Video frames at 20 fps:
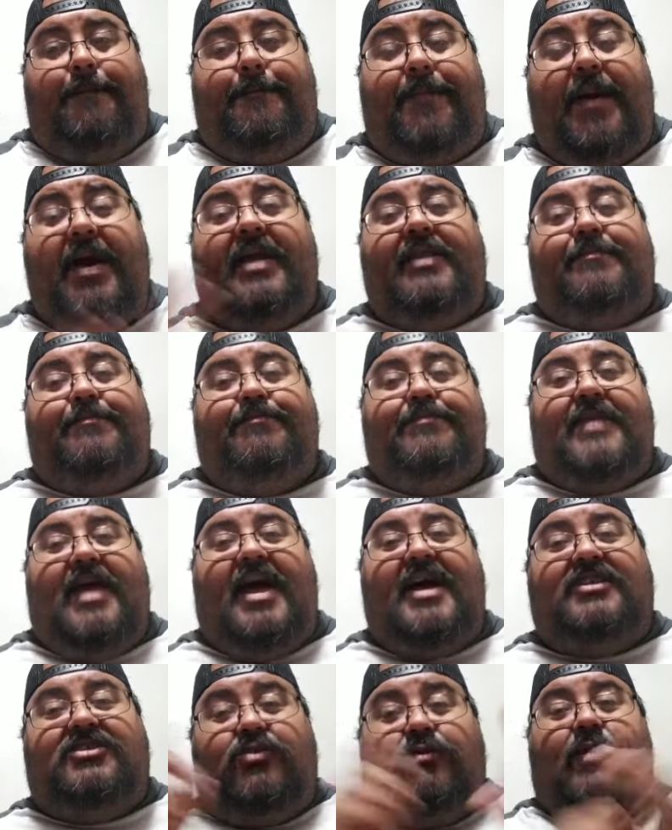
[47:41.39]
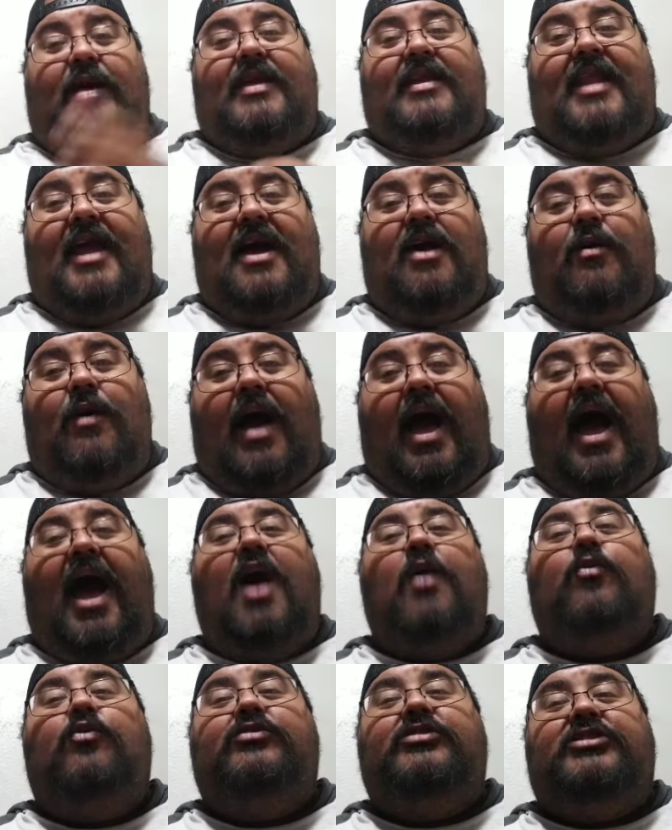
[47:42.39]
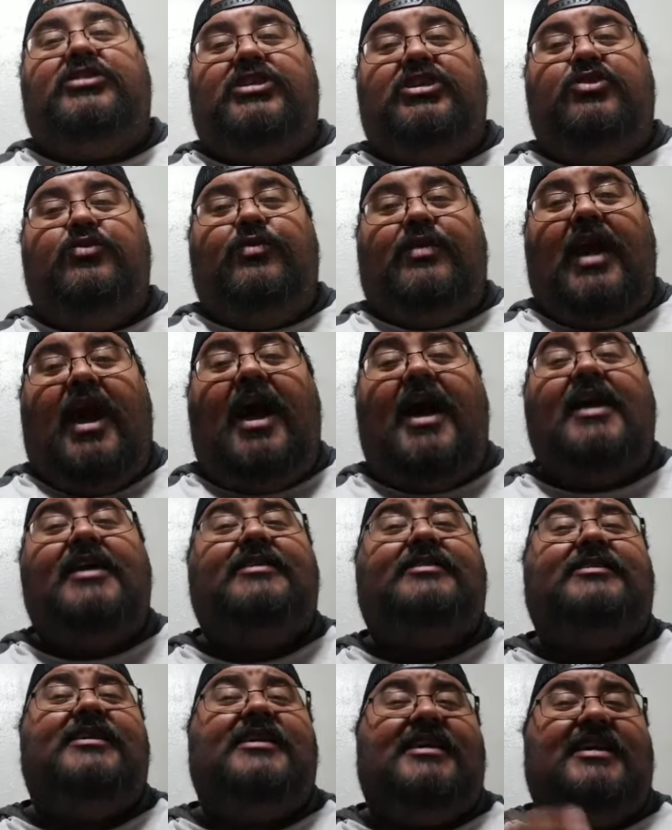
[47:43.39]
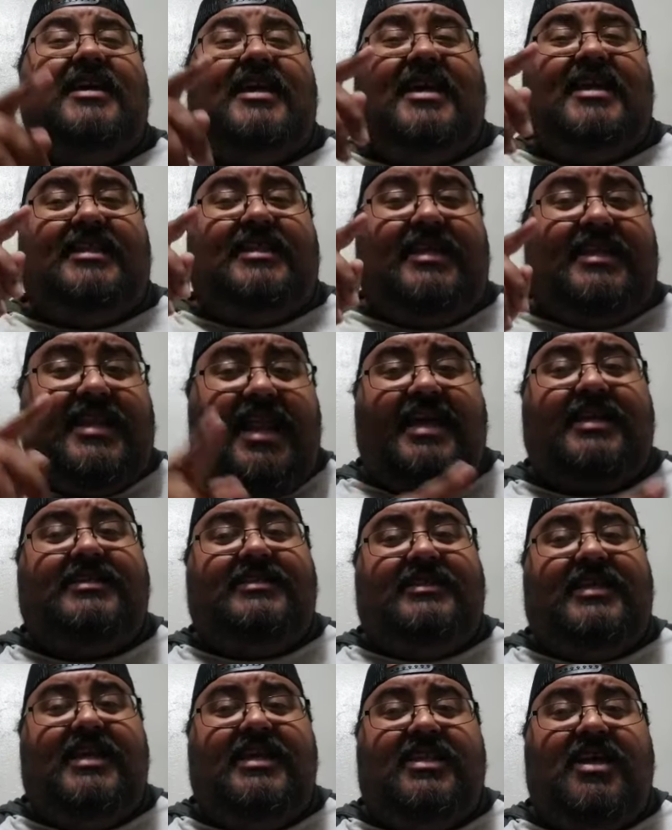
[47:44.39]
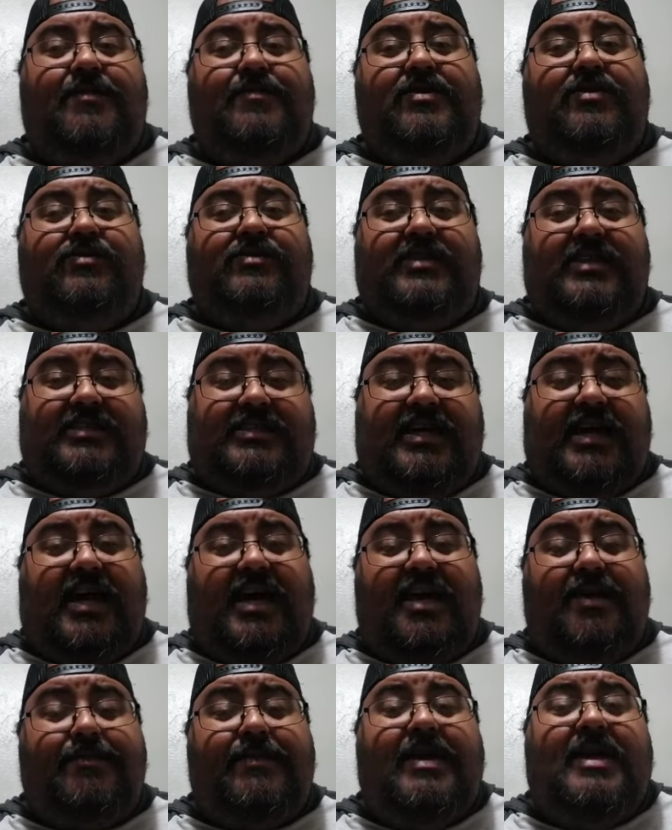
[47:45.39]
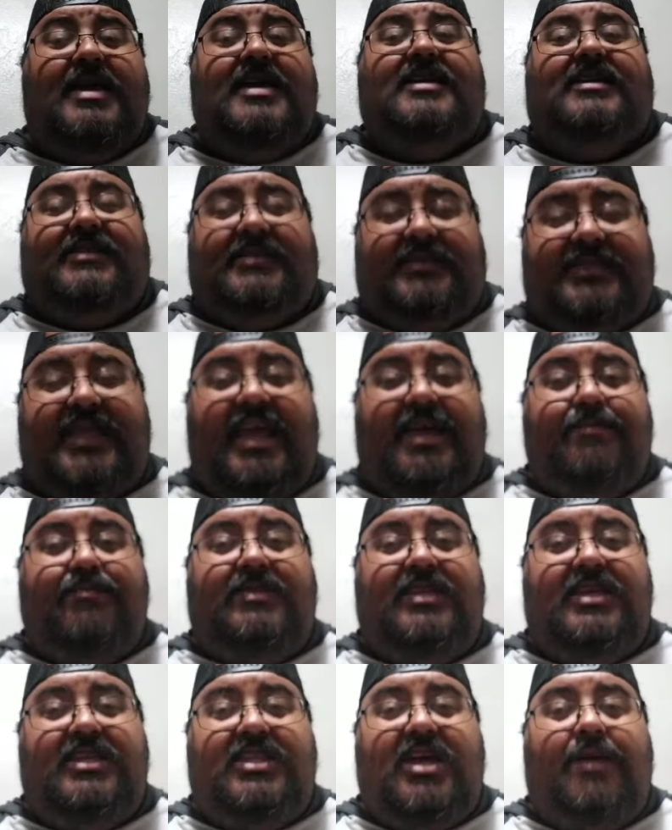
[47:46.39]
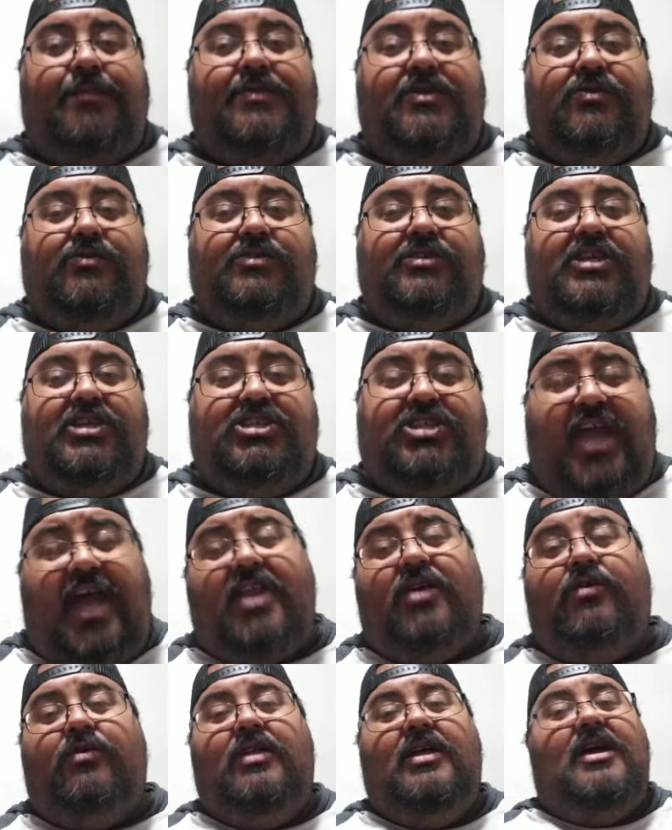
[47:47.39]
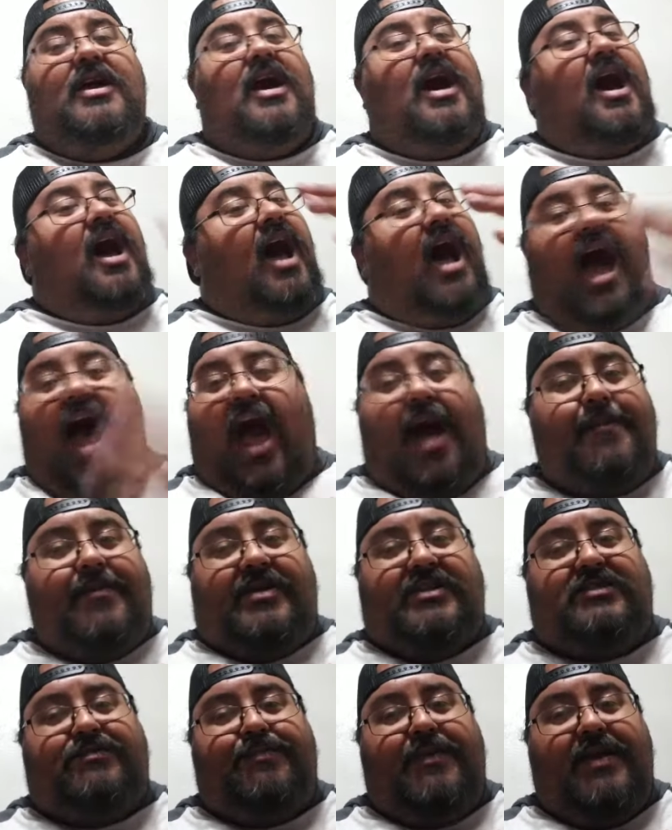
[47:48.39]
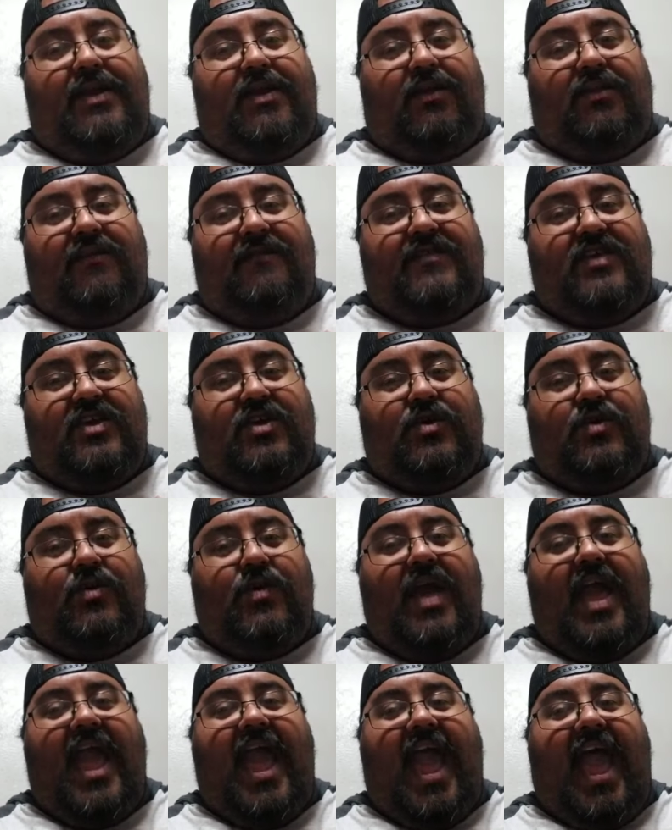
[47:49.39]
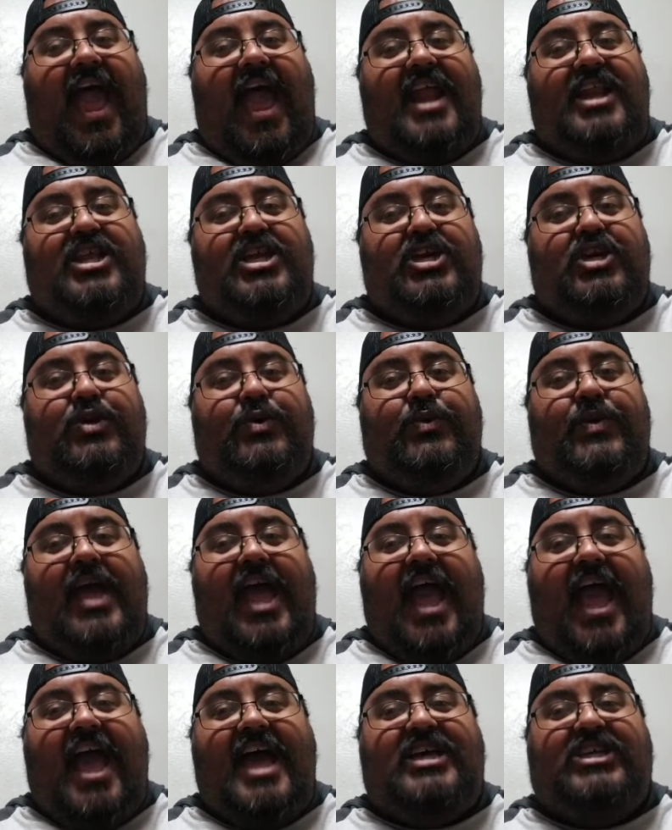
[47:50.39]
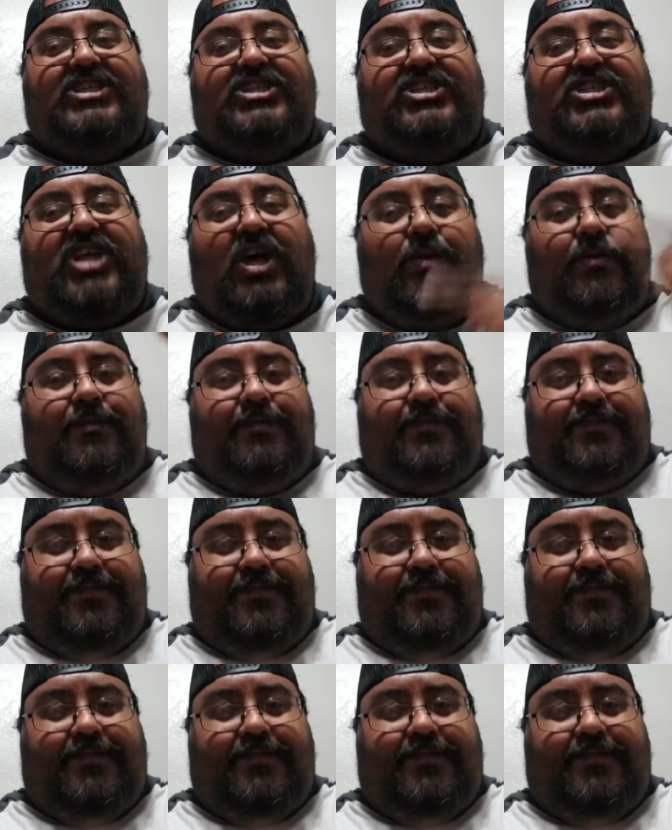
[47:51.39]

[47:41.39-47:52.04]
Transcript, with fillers: But as of right now, I will see you guys in the next DWZ time, same DWZ channel. I must bid all of you adieu. So,